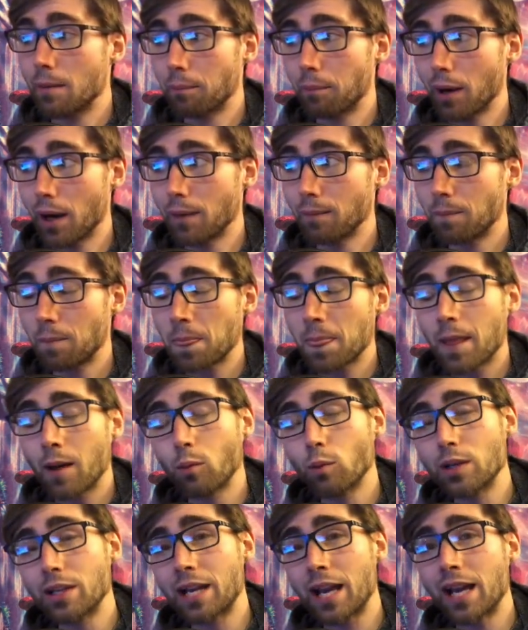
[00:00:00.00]
But
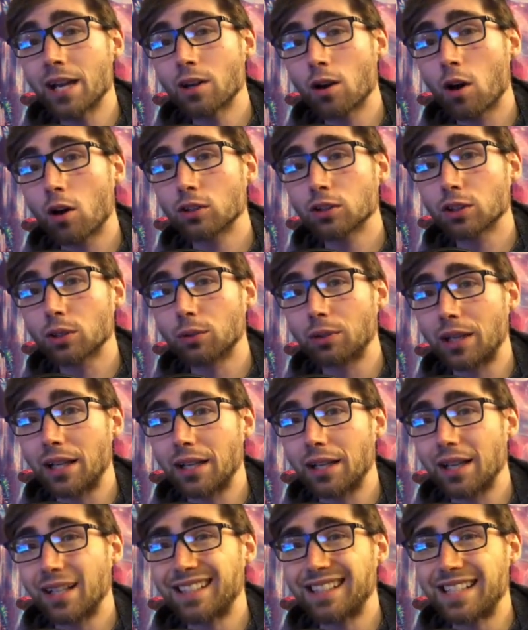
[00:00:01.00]
we can also
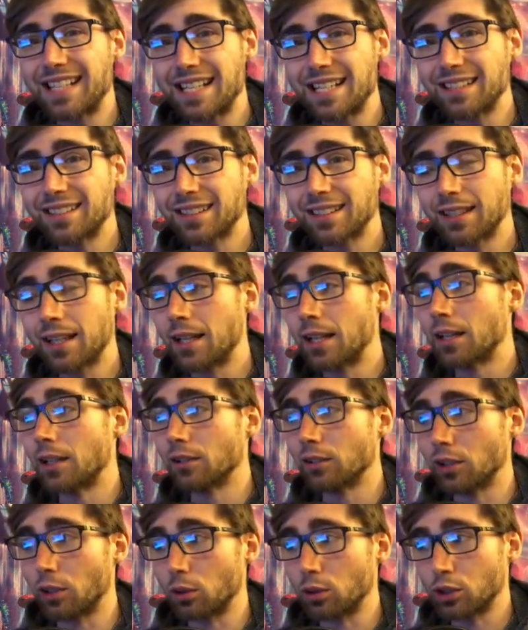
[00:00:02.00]
get a decent
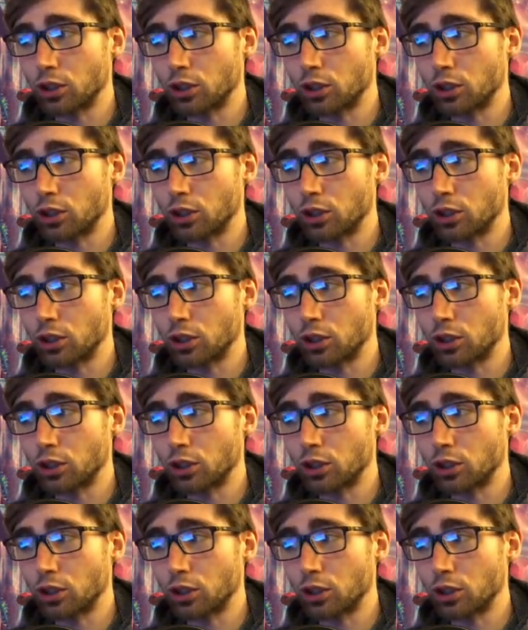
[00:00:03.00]
little